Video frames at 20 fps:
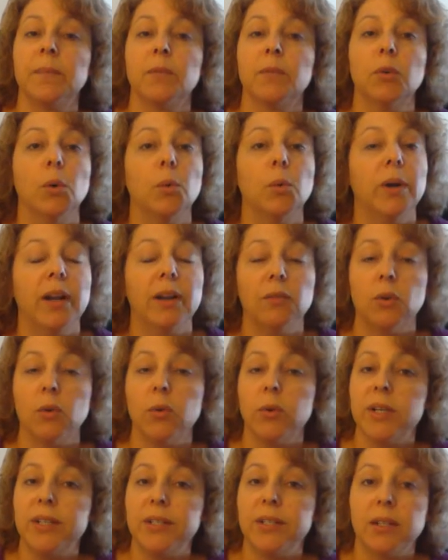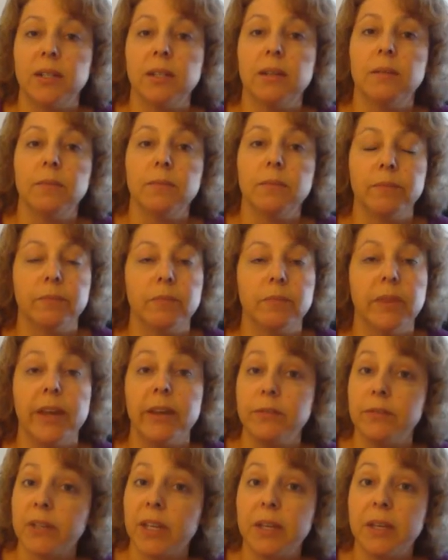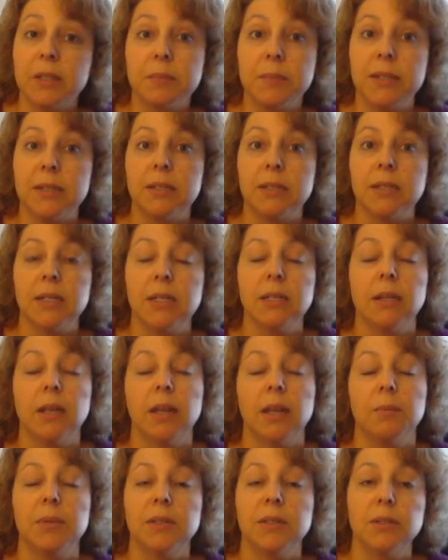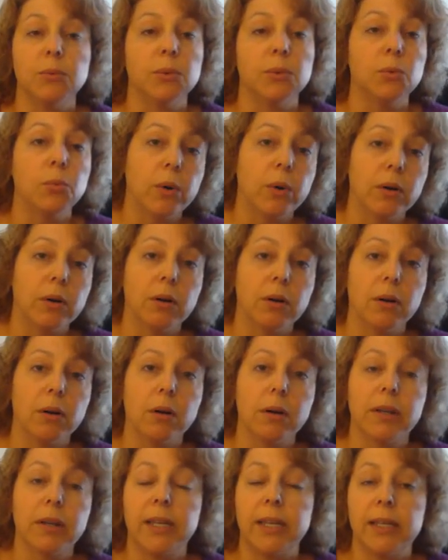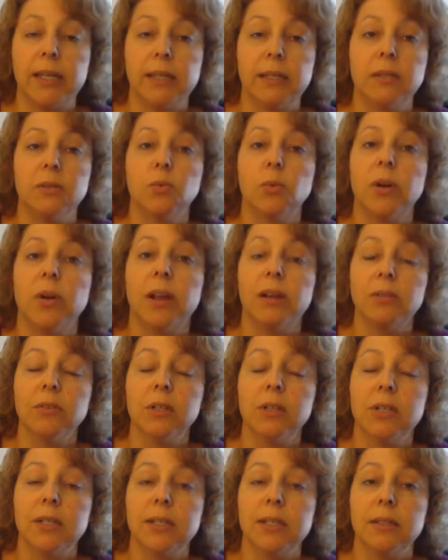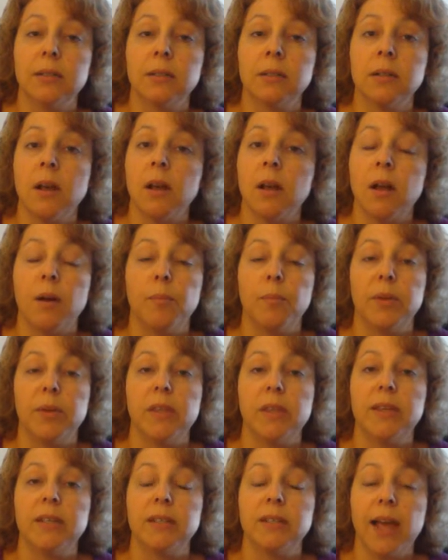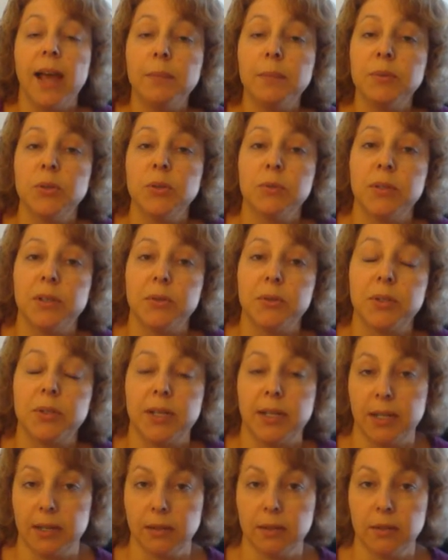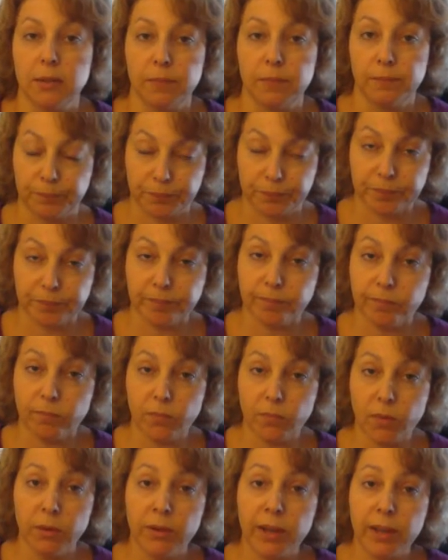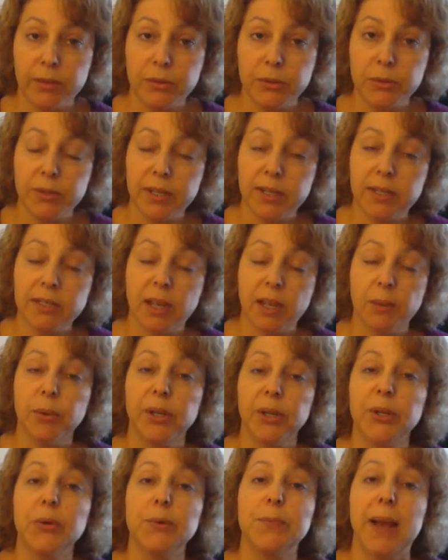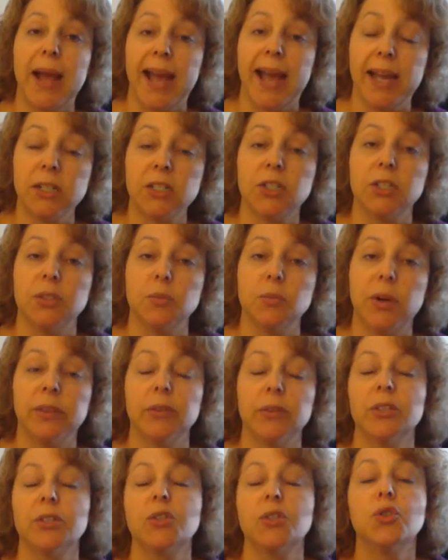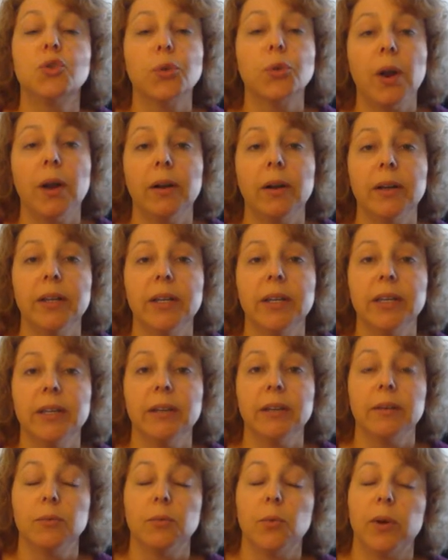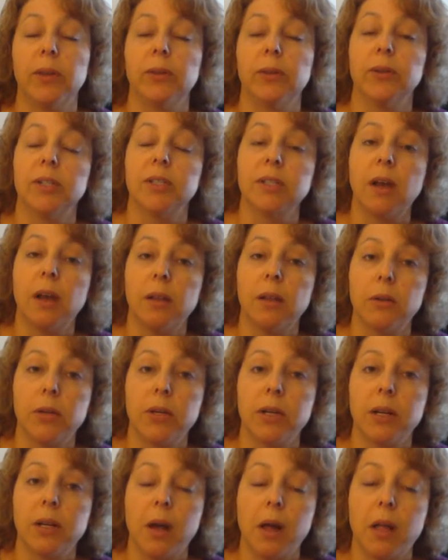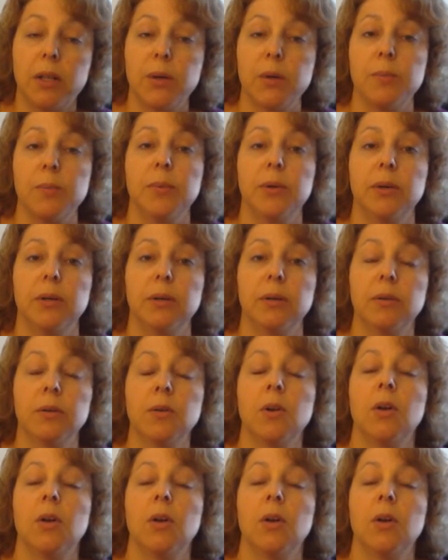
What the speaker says: For whatever reason, life gets busy, they get busy with work, kids, whatever it is, but then they stop doing those things. Now, those things that bring you passion, whether it's drawing, whether it's coloring in a coloring book,